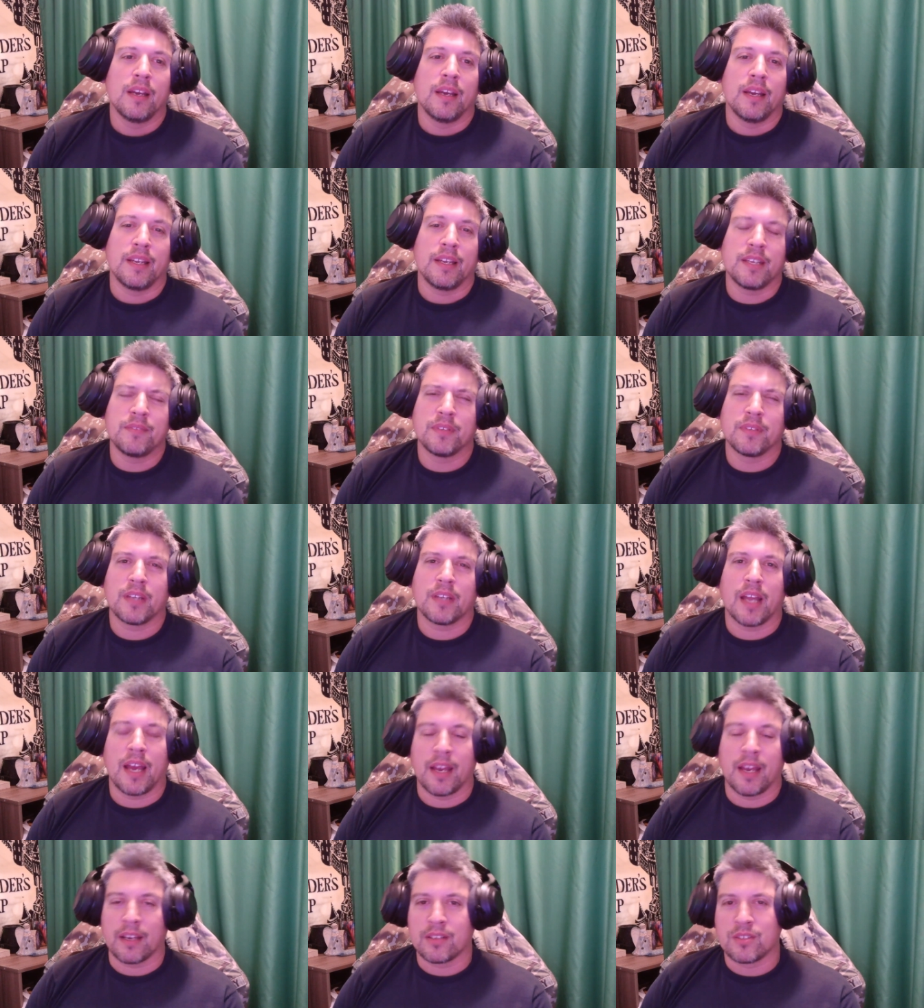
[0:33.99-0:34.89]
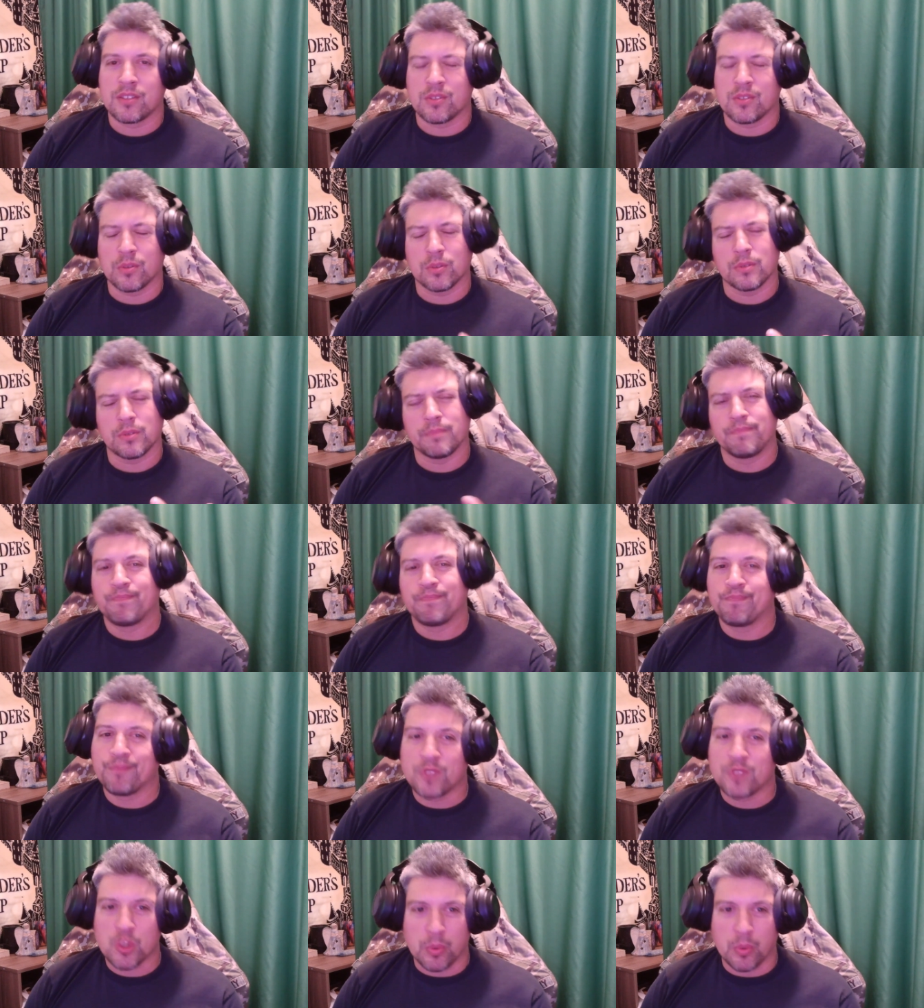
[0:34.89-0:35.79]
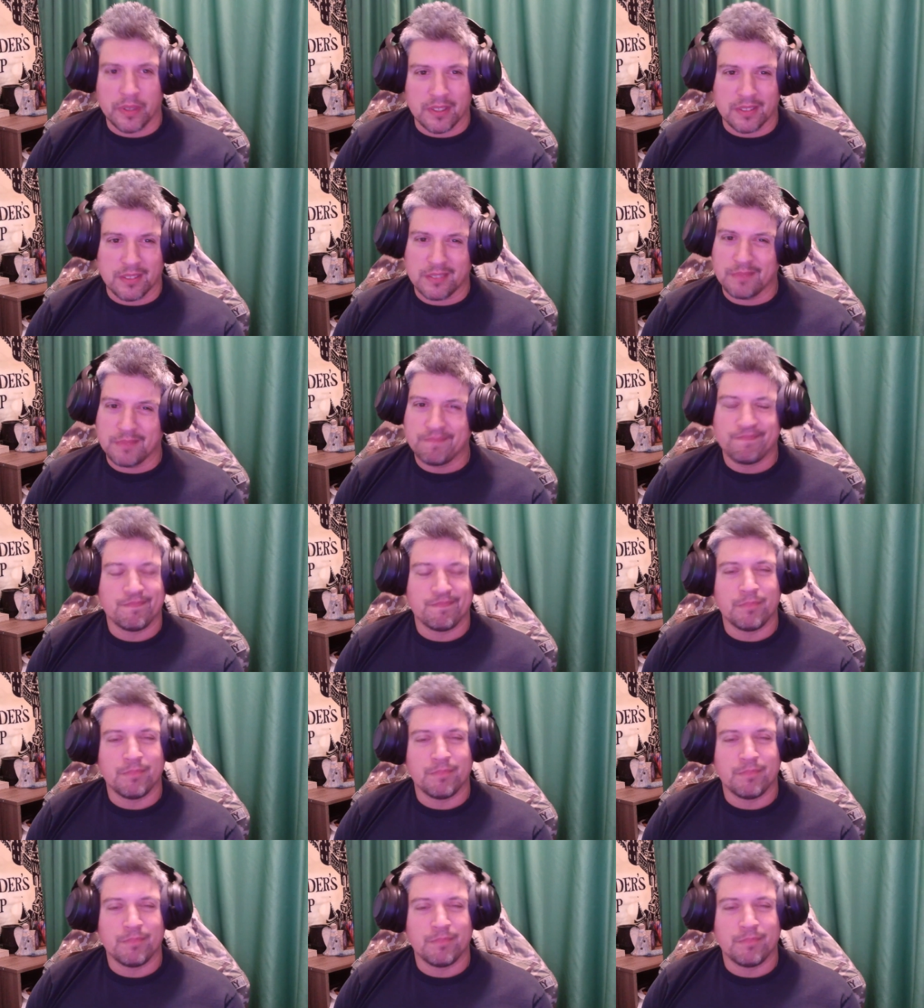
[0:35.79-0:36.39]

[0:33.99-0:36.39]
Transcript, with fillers: and even X or Twitter.